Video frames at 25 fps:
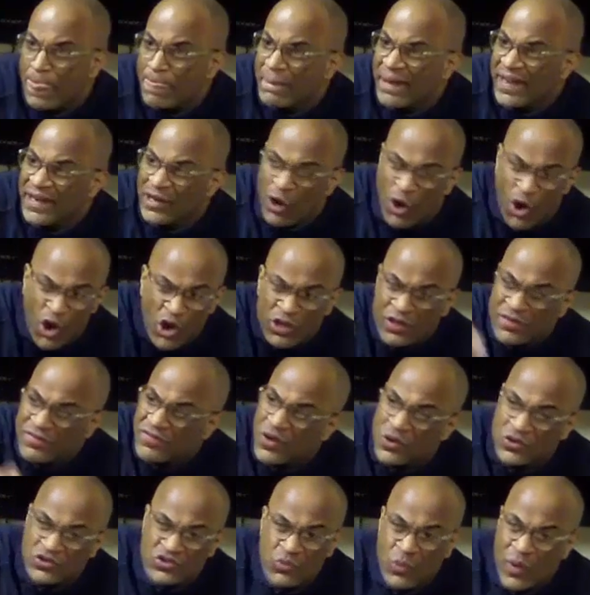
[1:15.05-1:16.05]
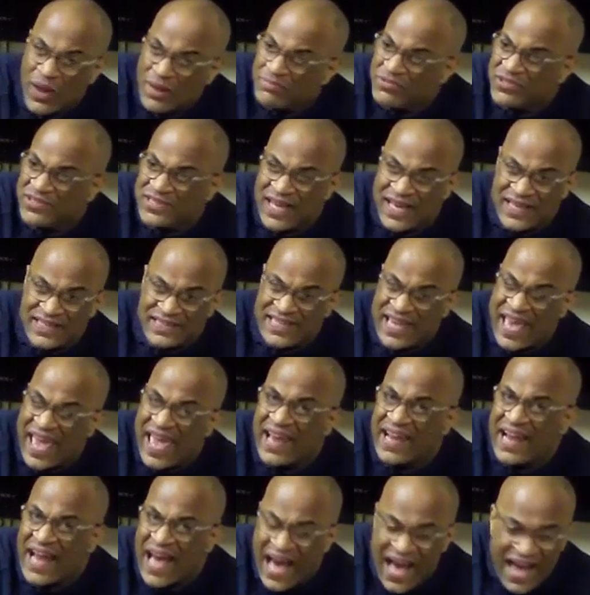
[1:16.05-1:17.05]
and all of those websites
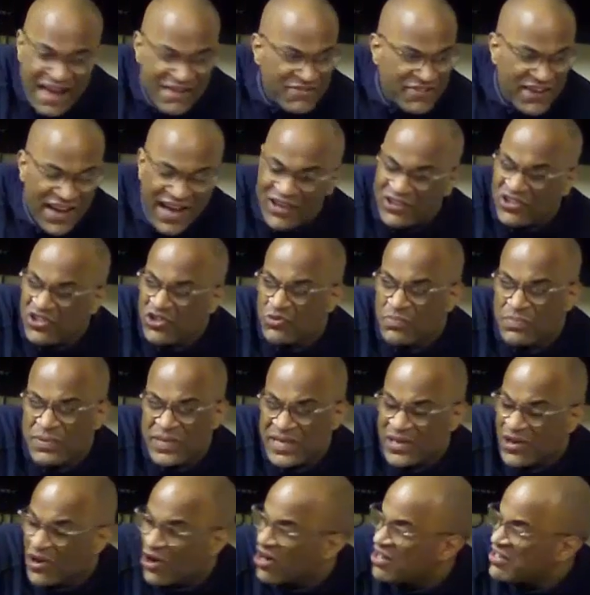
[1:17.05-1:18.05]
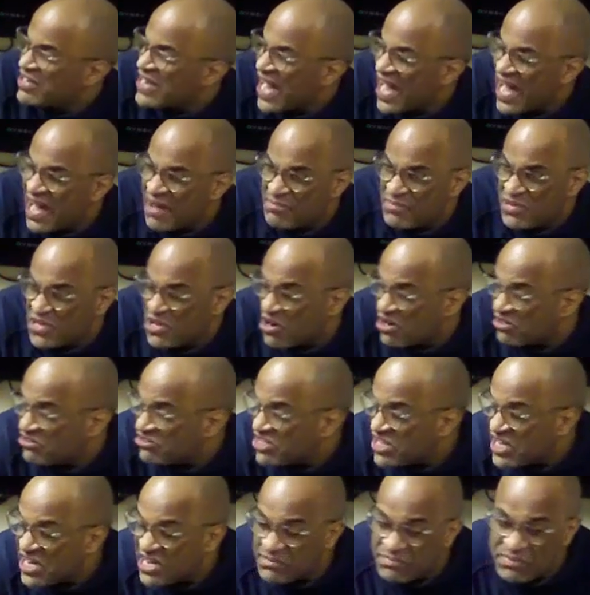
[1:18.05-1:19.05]
had high value PR9,
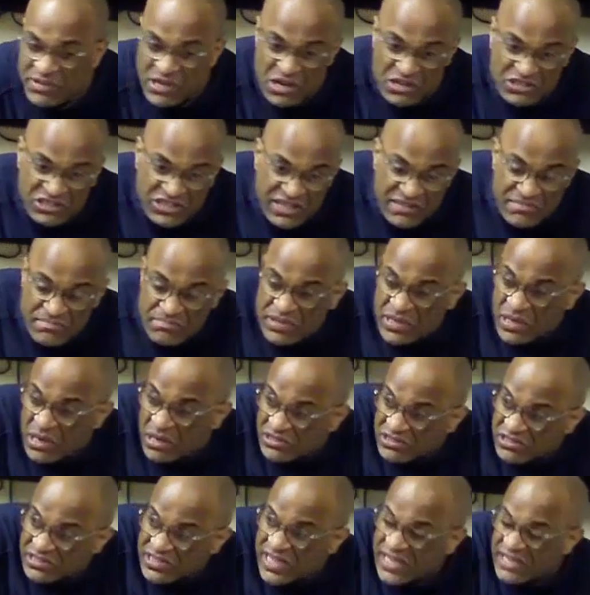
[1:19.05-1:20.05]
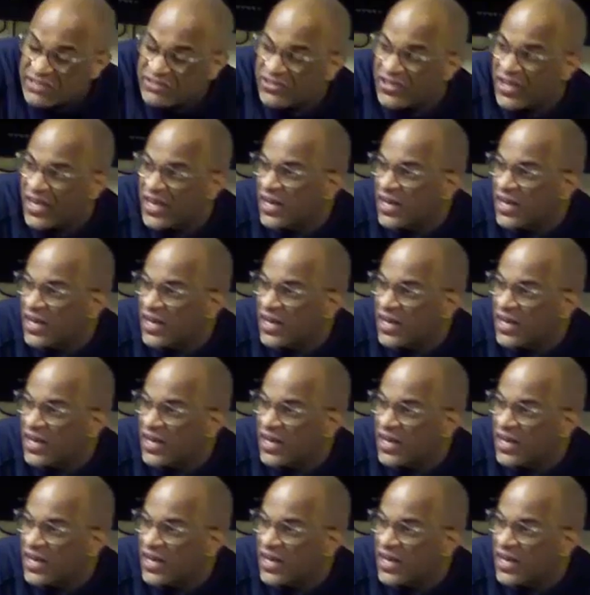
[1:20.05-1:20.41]
PR10, PR7, PR6,